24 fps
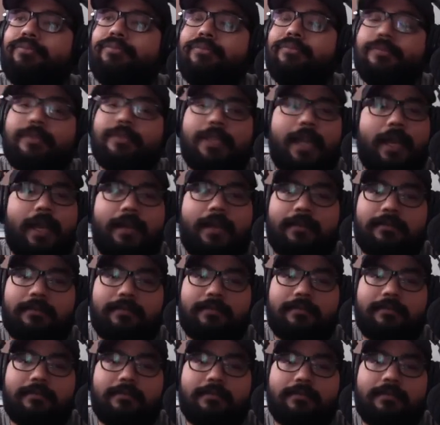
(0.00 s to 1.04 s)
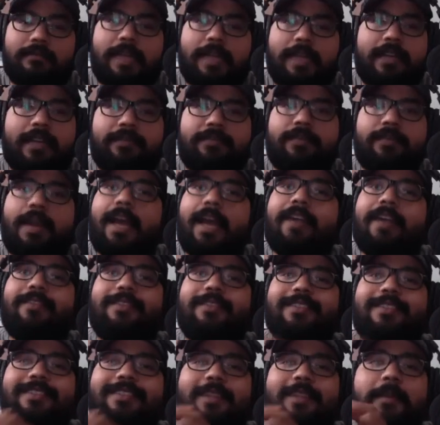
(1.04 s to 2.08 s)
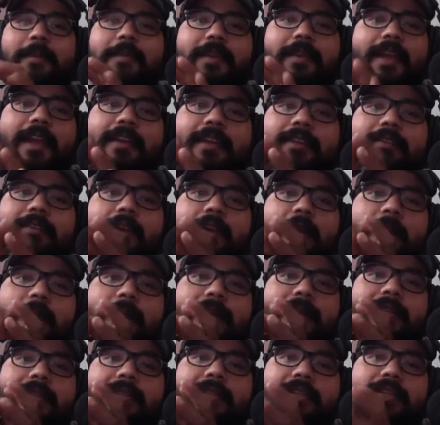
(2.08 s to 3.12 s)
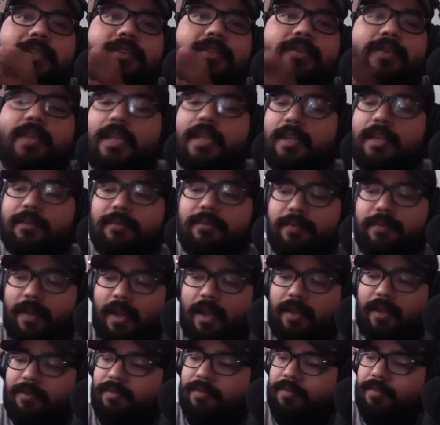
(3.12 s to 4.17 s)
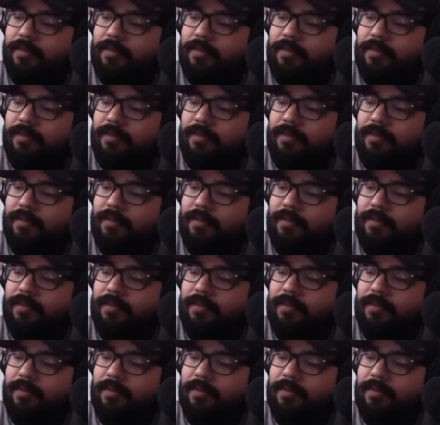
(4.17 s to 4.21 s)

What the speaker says: Yeah. Native 5 is something I'd recommend to you. A Native 5.